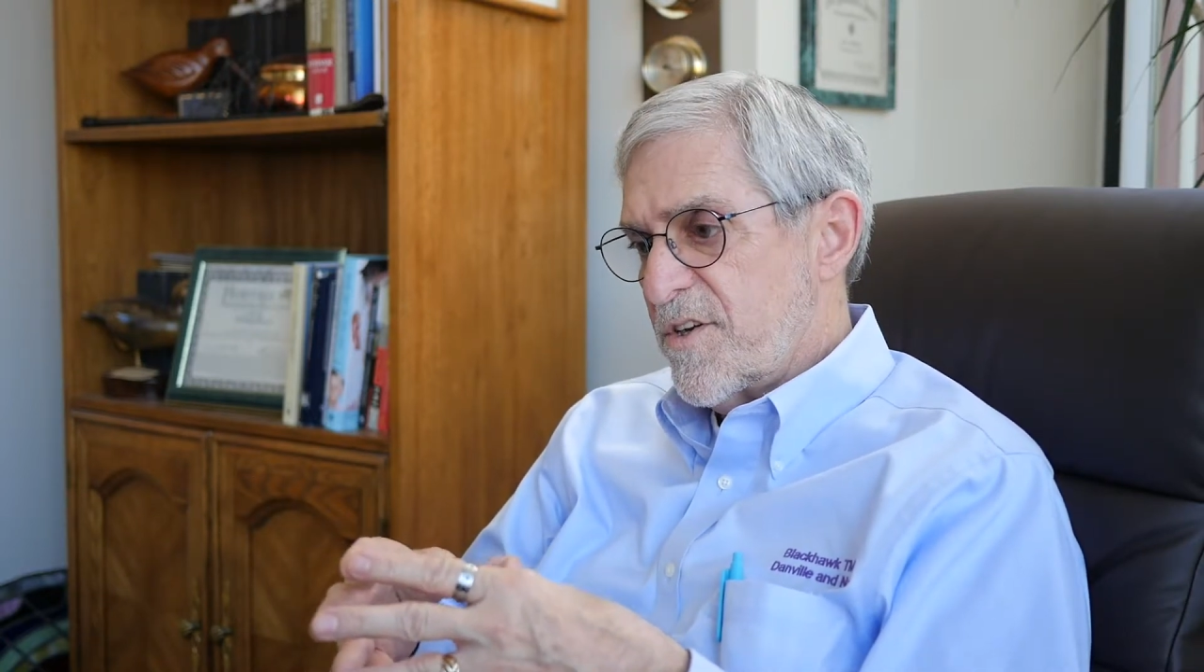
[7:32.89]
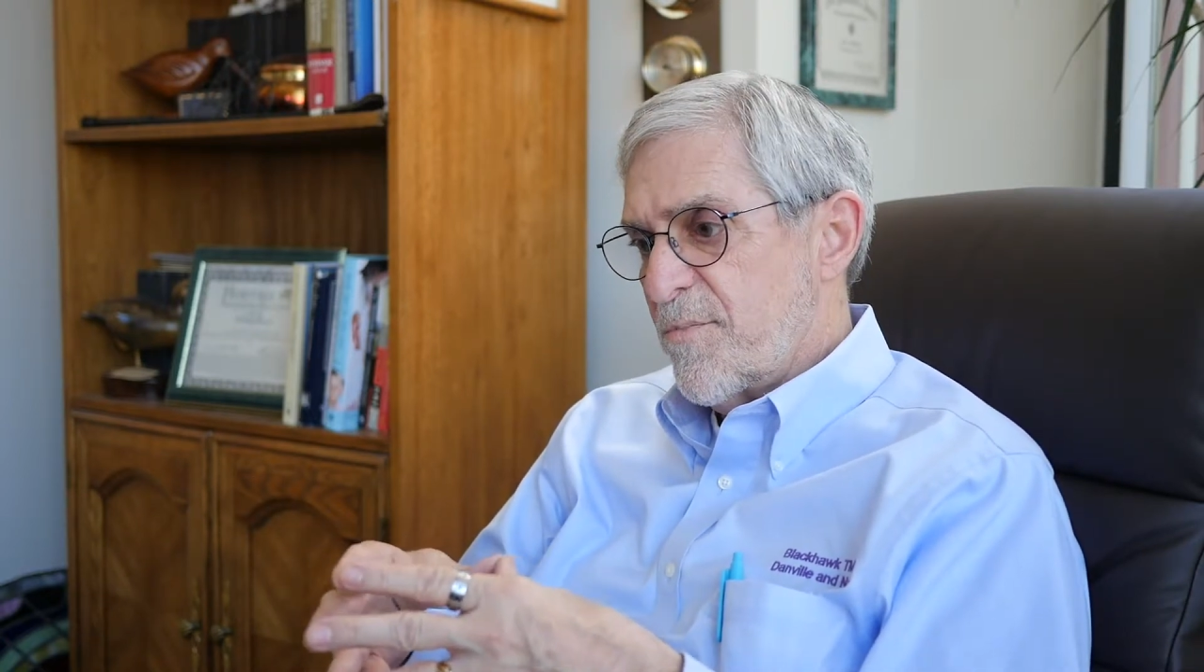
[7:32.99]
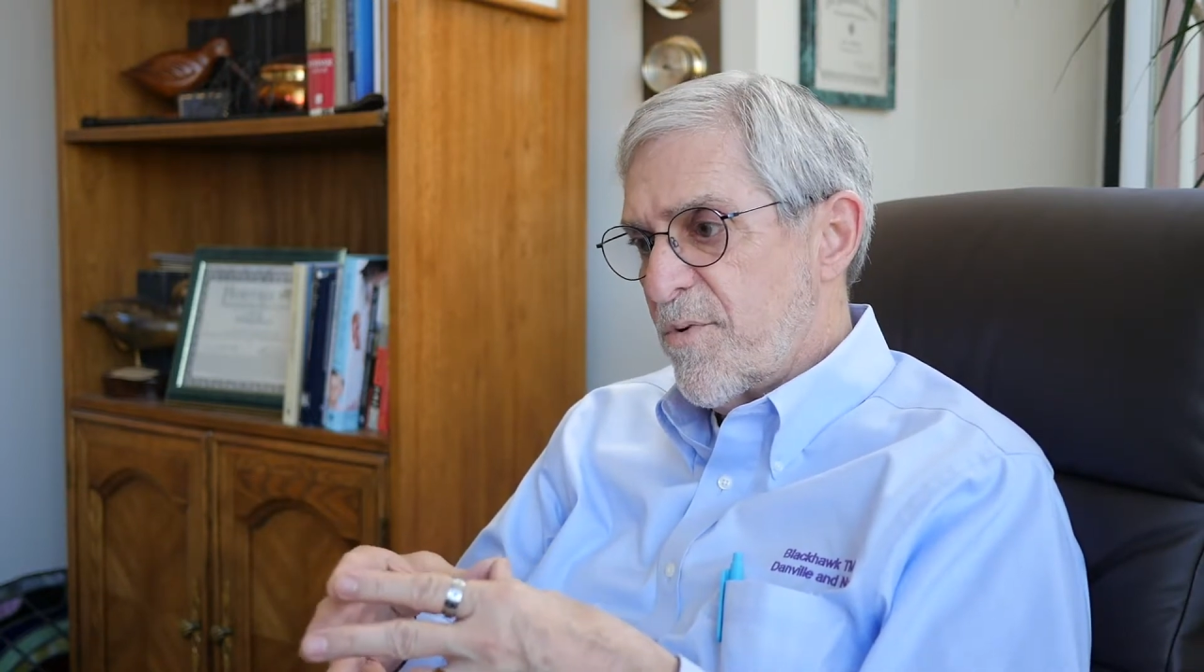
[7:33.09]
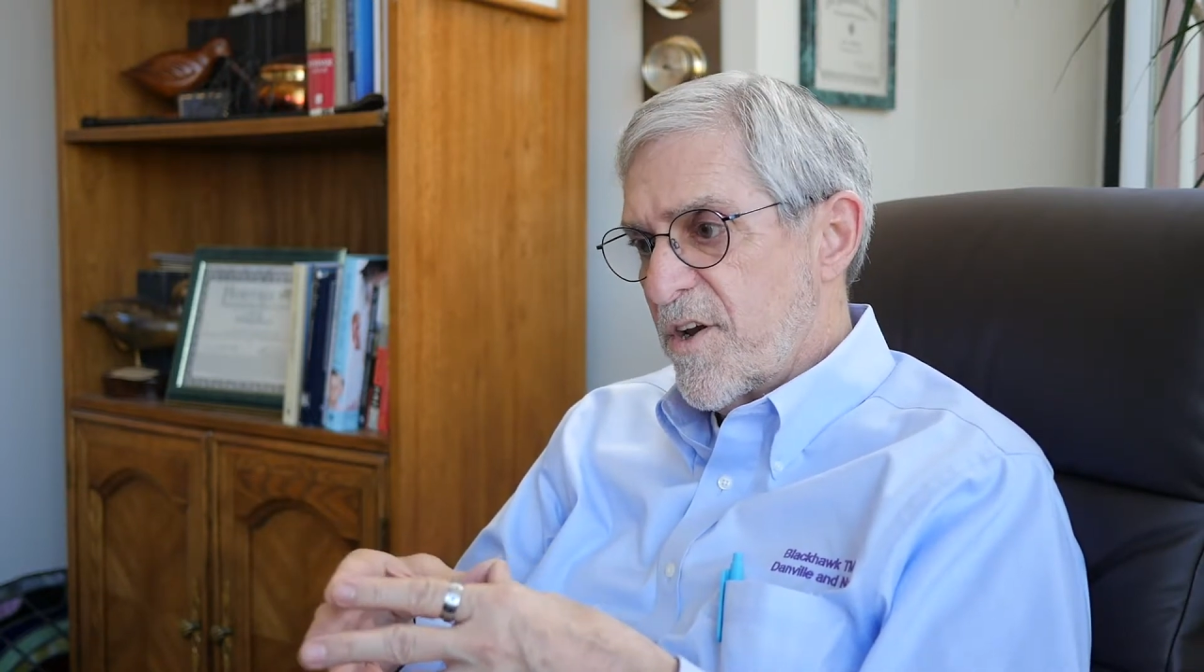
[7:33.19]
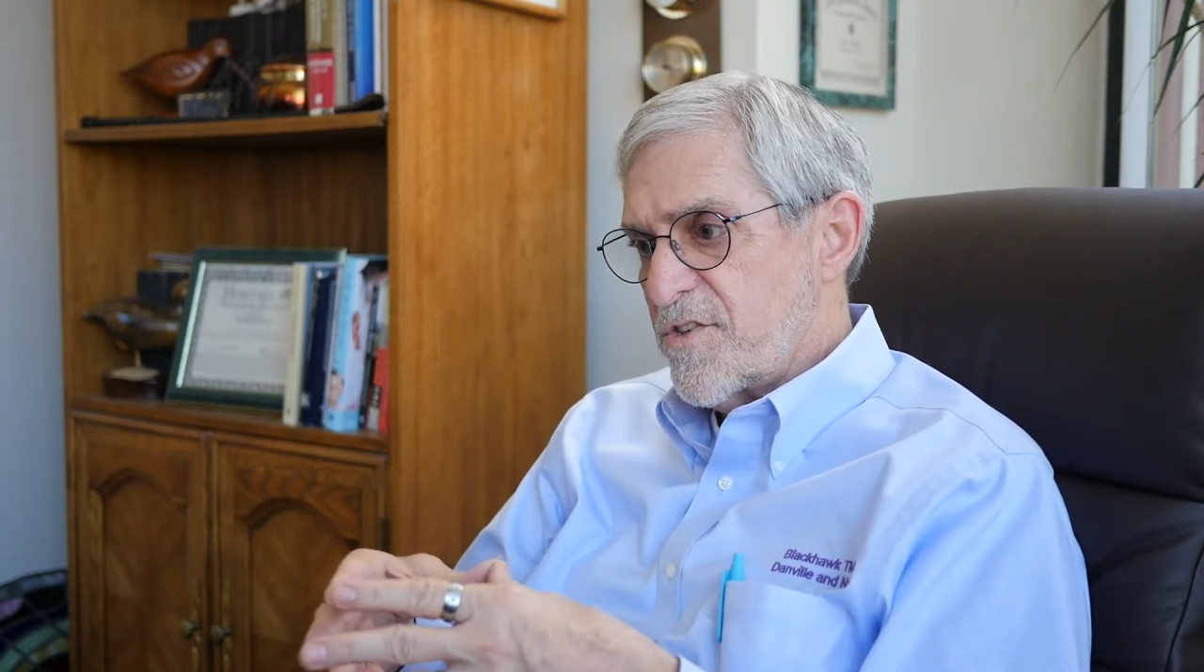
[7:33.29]

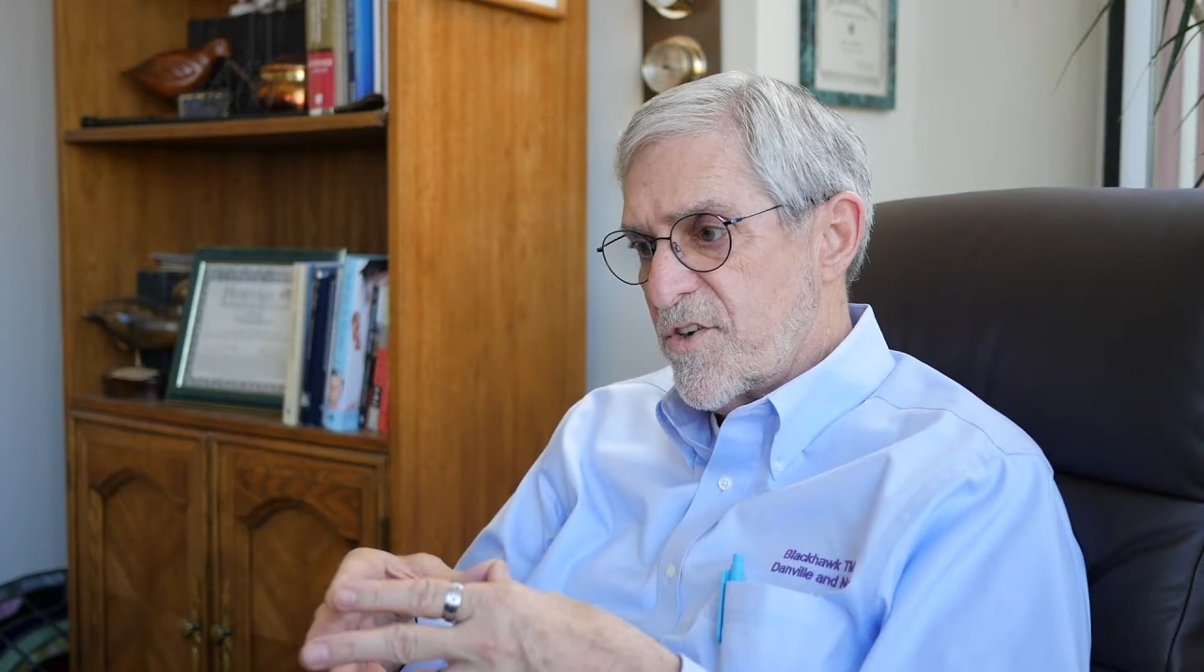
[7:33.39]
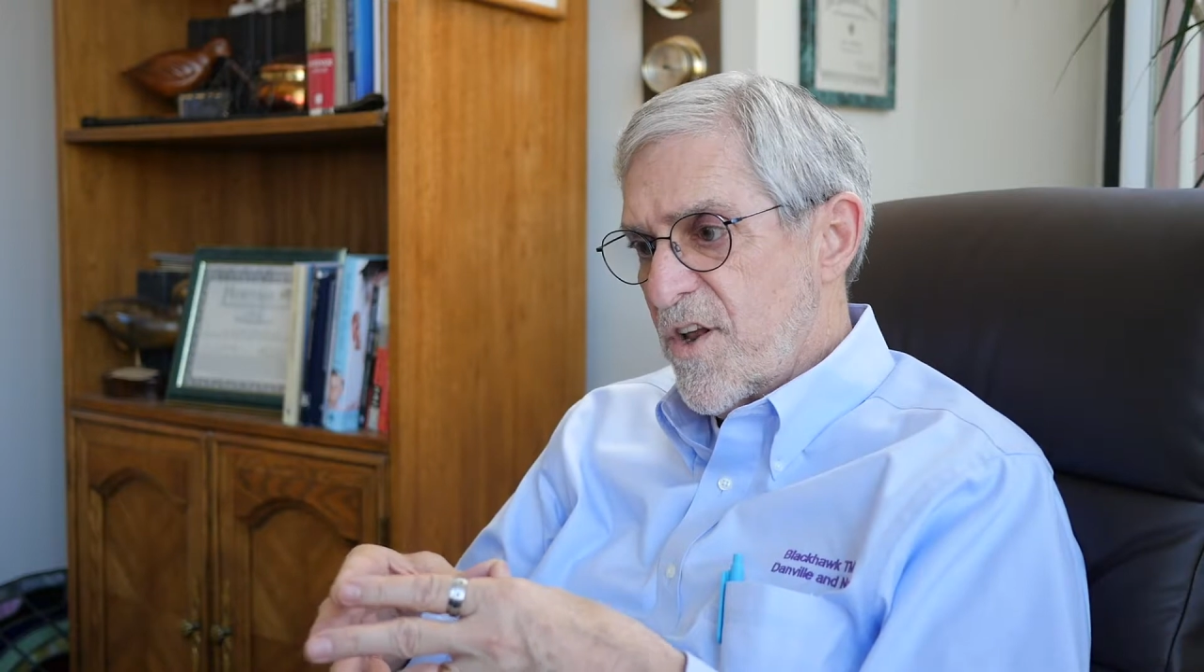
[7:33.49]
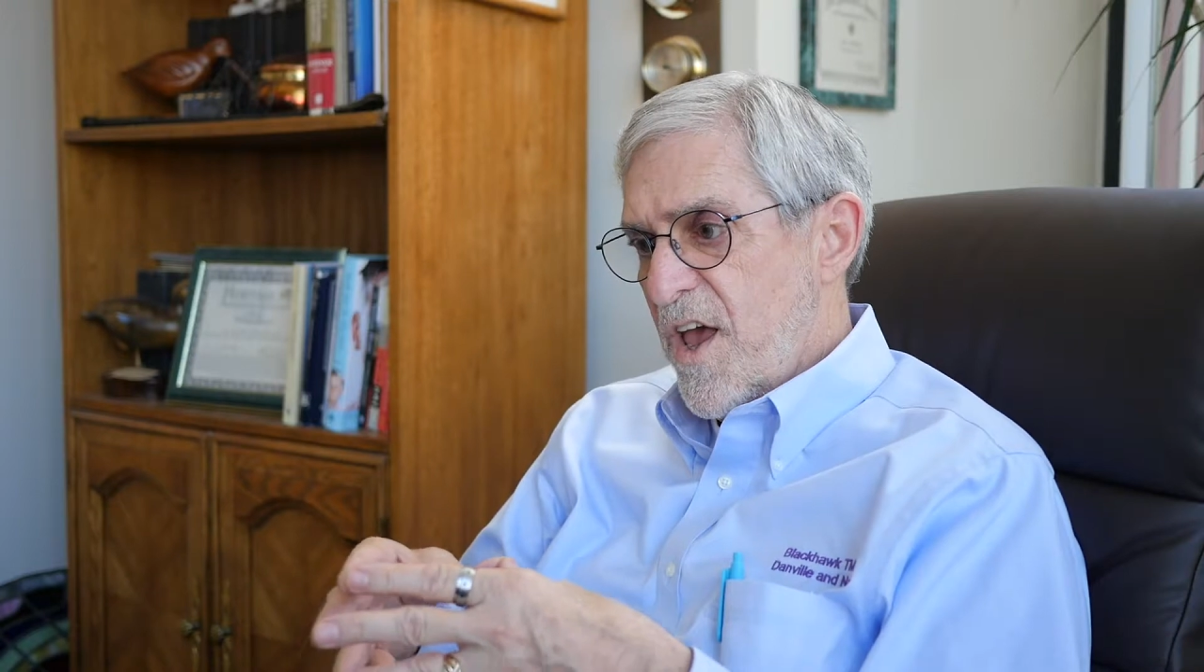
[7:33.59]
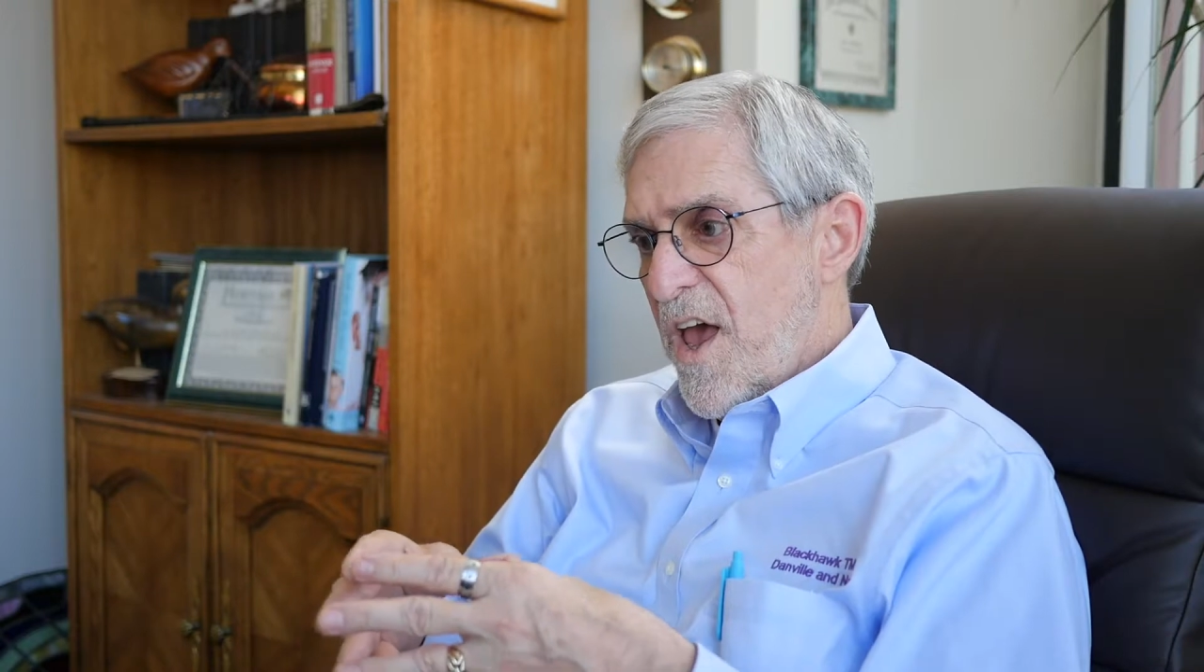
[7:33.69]
depression